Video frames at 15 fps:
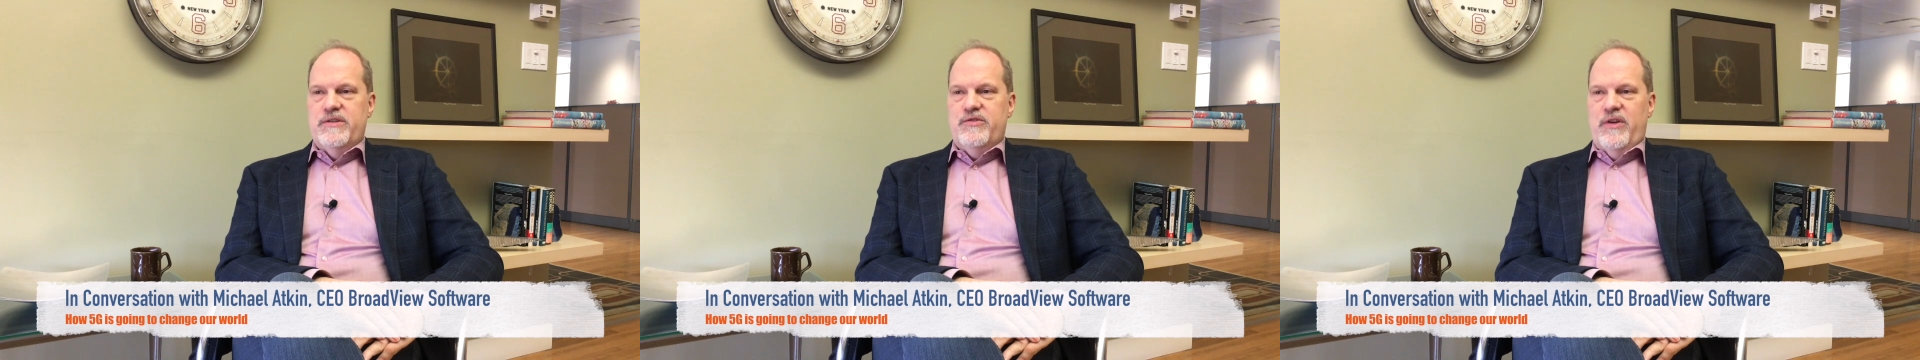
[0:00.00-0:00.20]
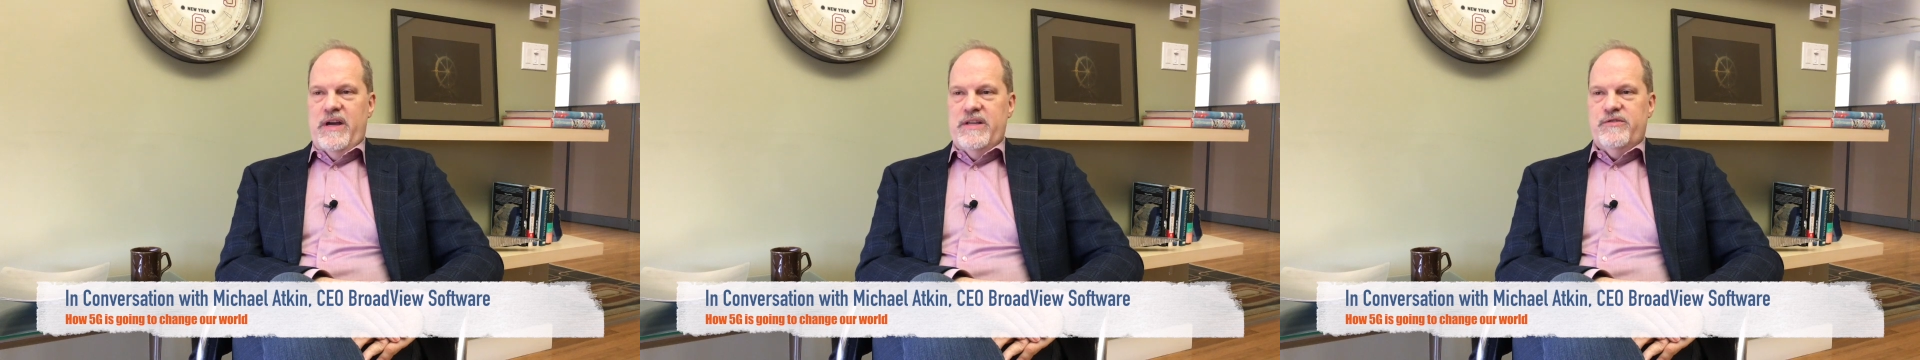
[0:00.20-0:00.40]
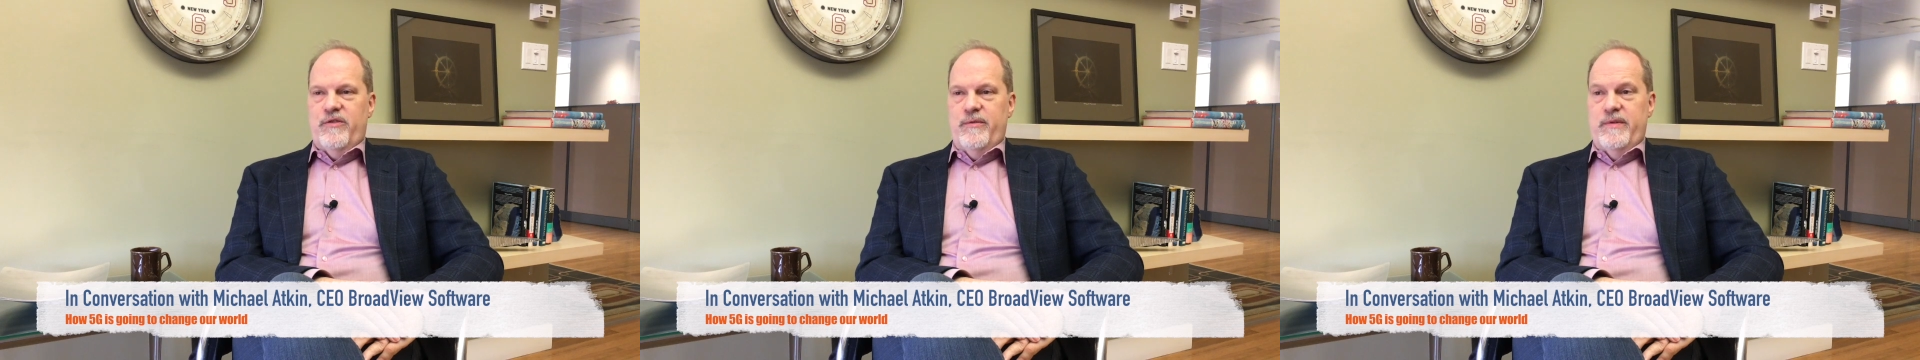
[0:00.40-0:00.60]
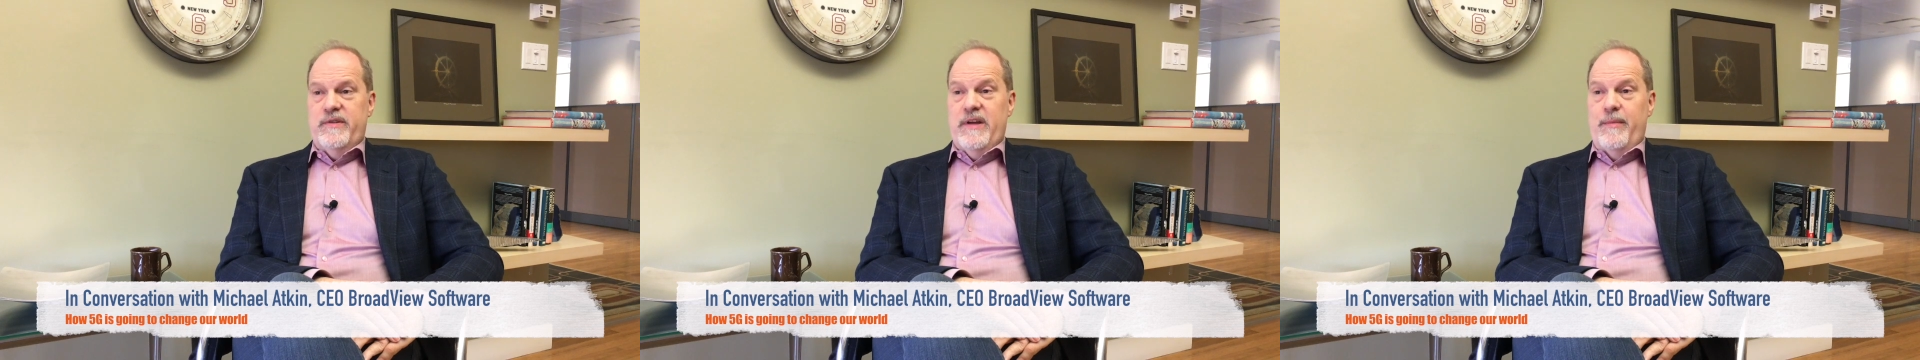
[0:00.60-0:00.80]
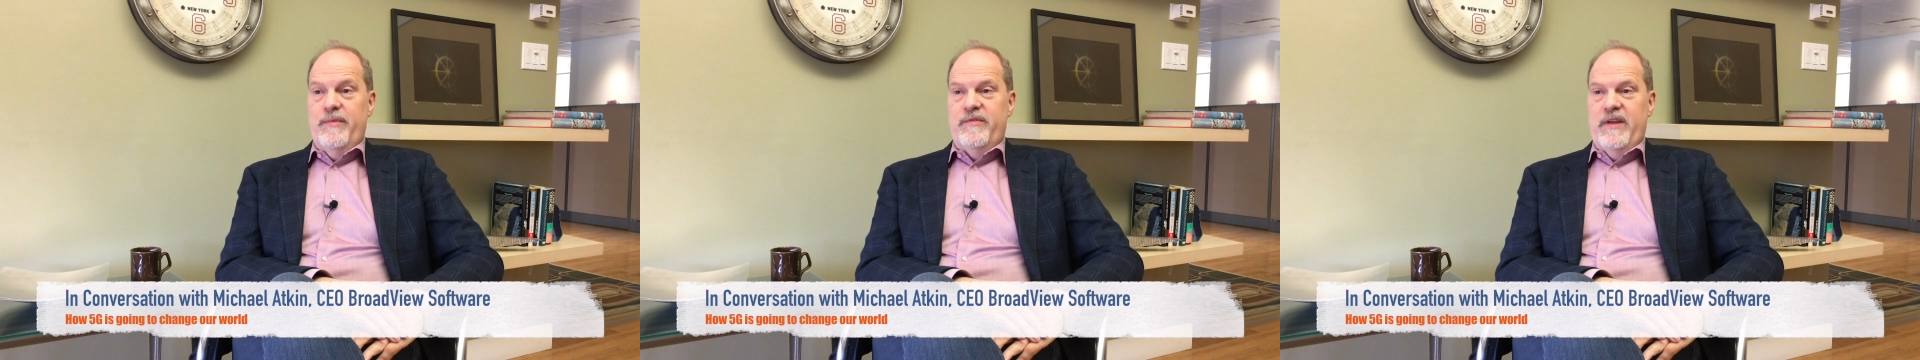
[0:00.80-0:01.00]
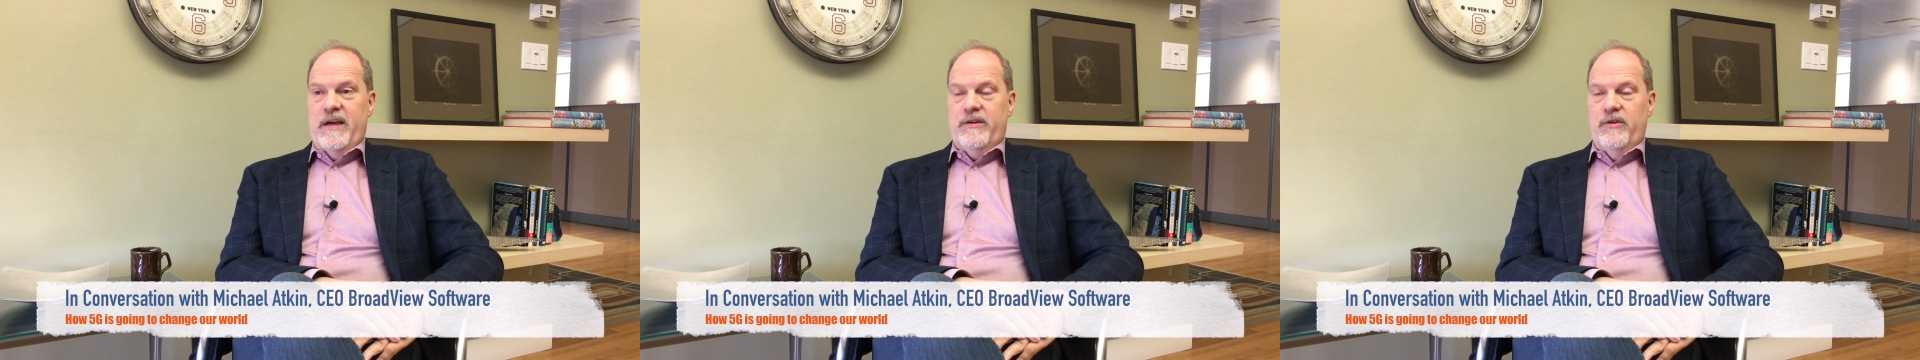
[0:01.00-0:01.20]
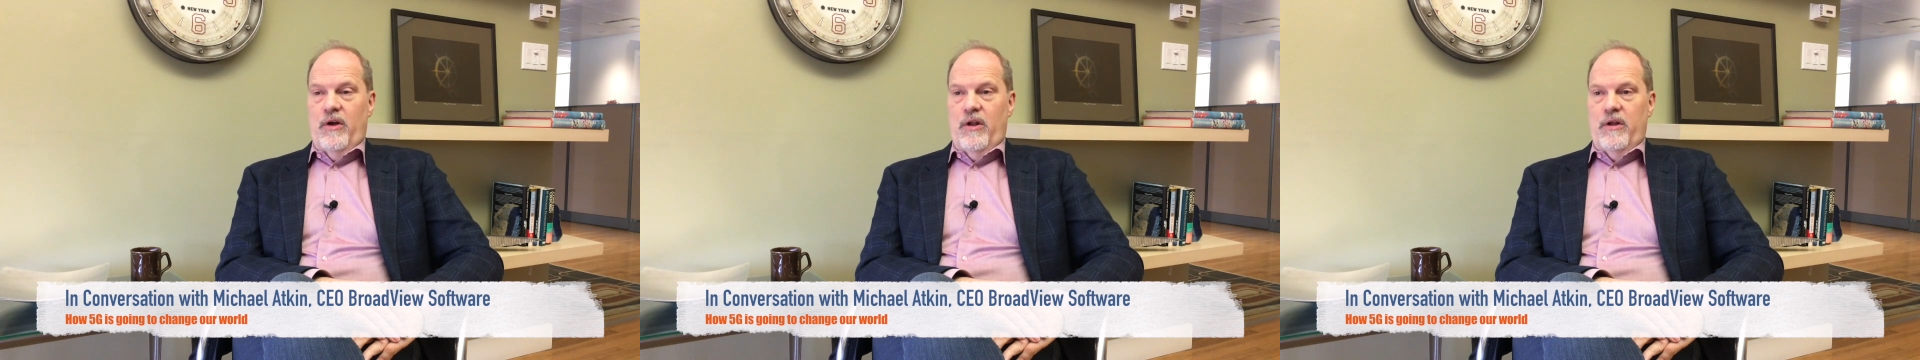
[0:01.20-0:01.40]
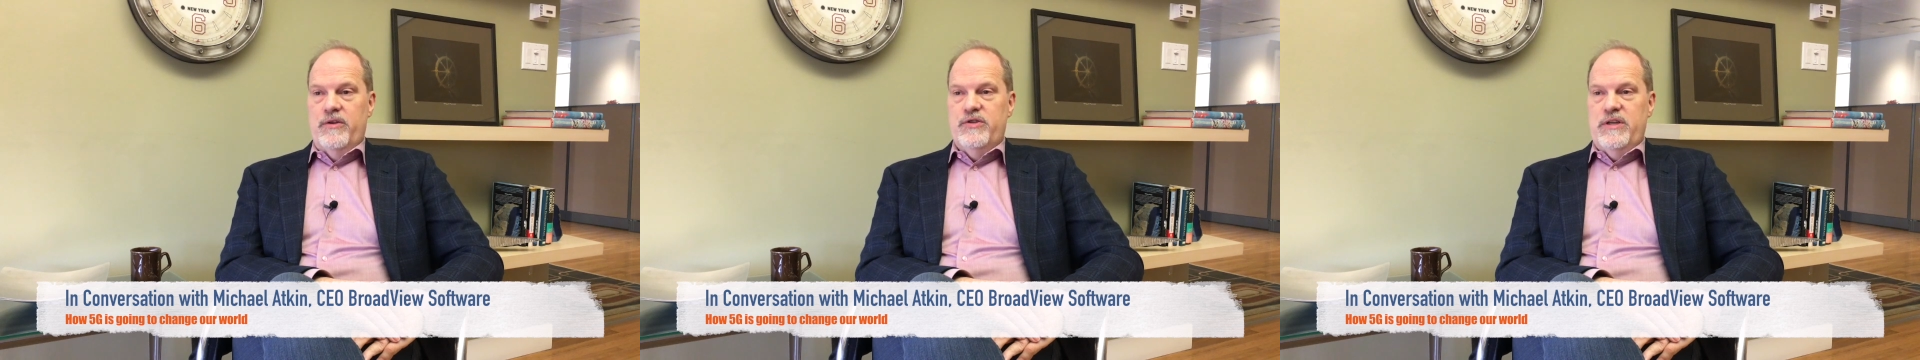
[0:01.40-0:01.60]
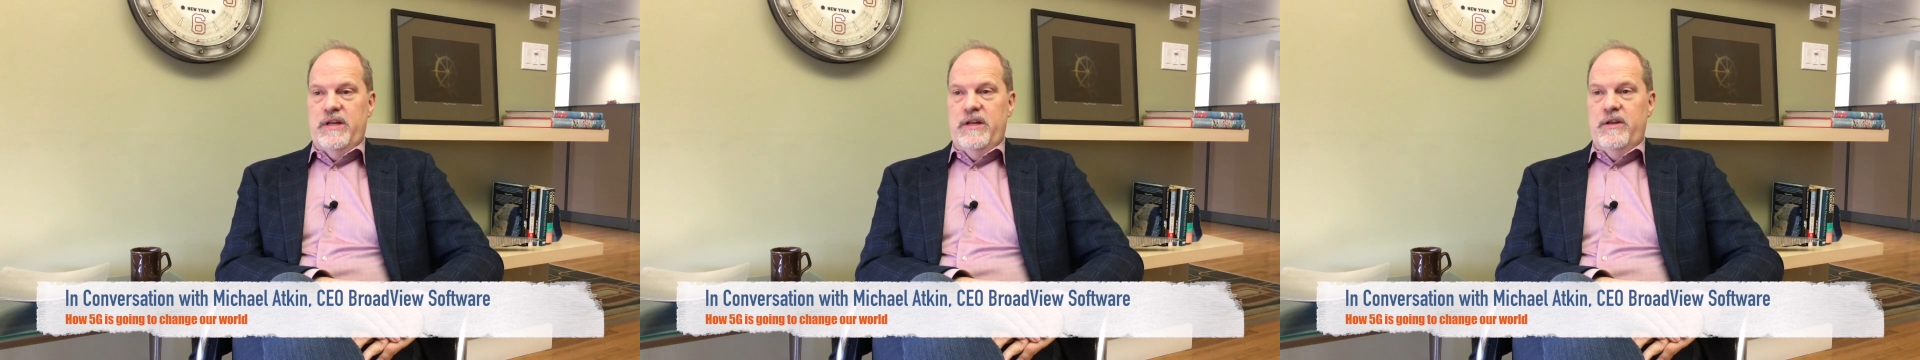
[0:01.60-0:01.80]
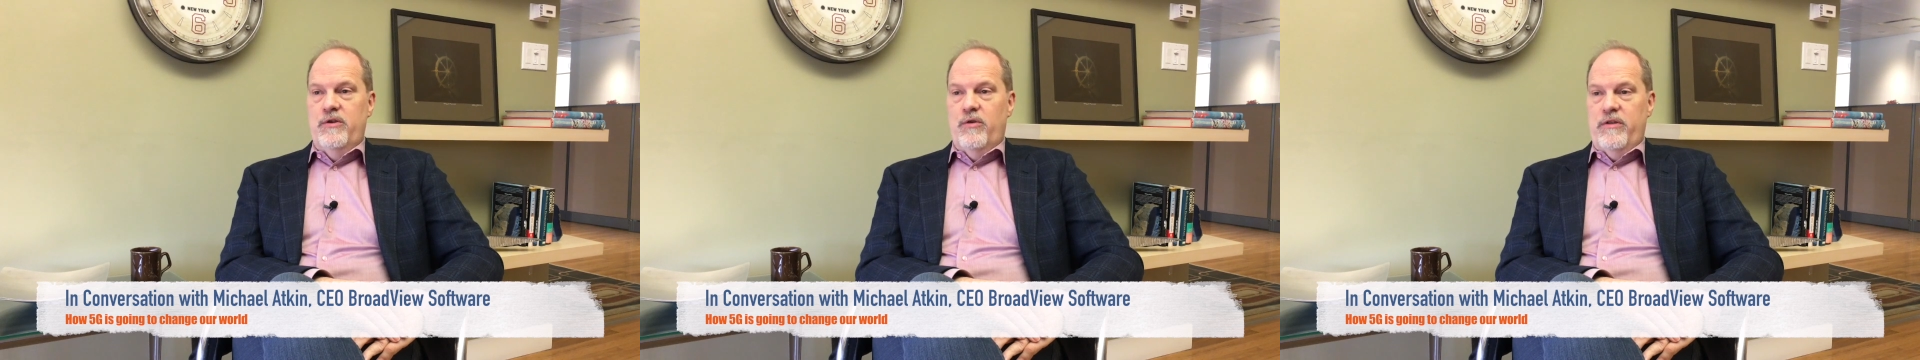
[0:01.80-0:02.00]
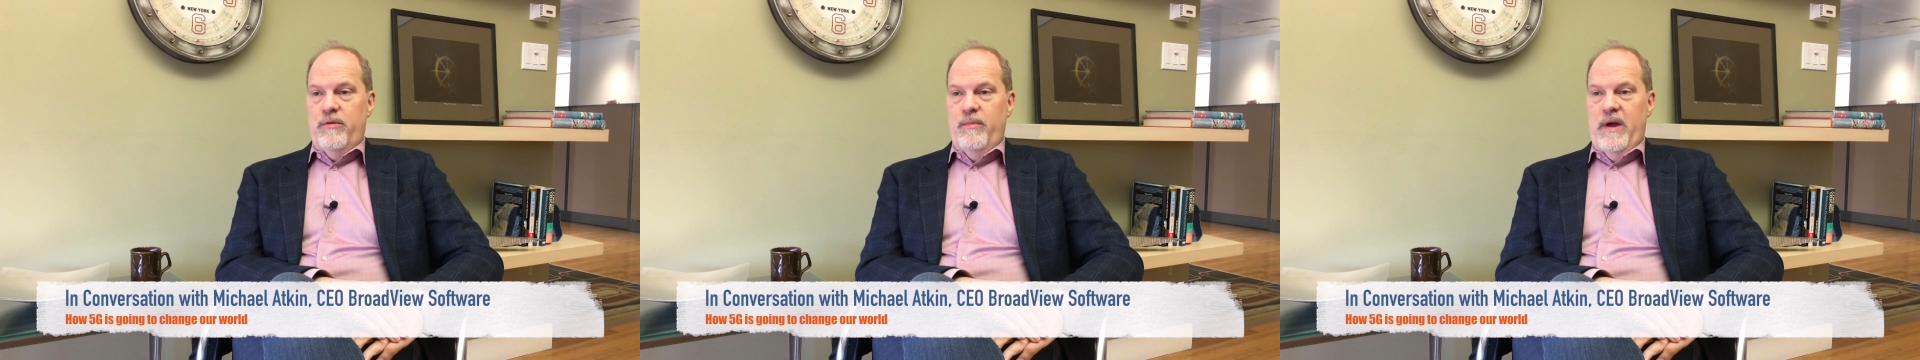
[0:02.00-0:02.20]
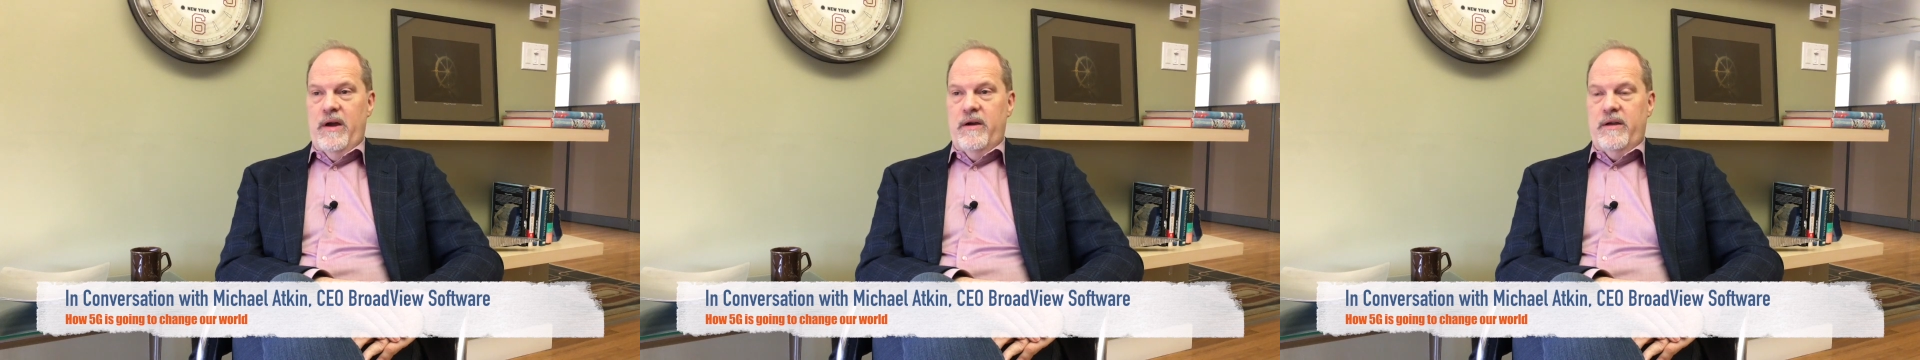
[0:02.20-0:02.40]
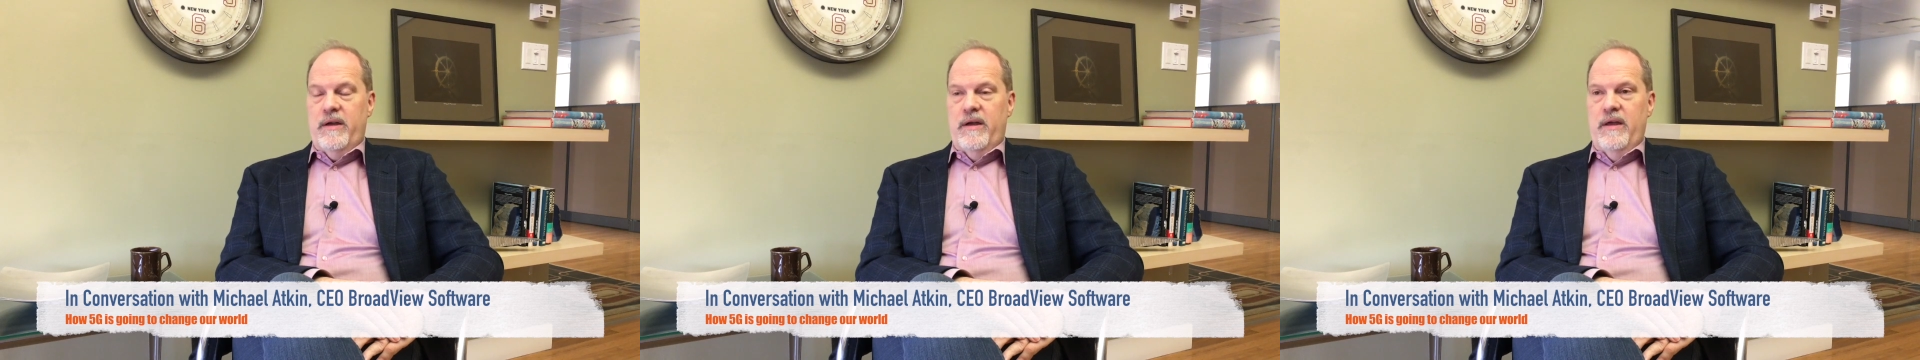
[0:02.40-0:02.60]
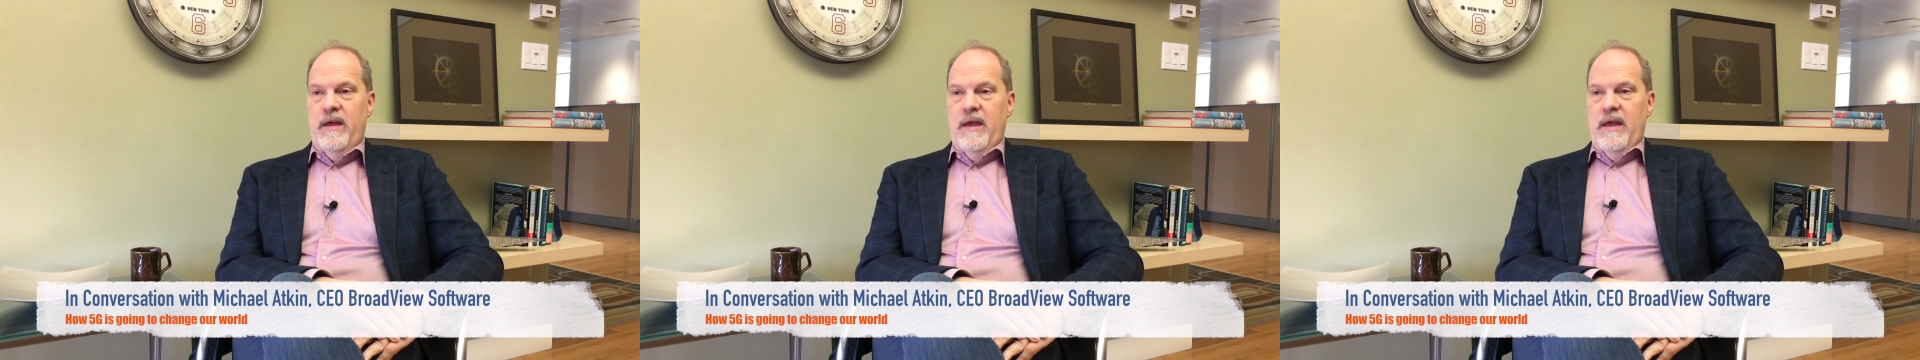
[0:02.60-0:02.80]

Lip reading: transformative type of technology, and in North America,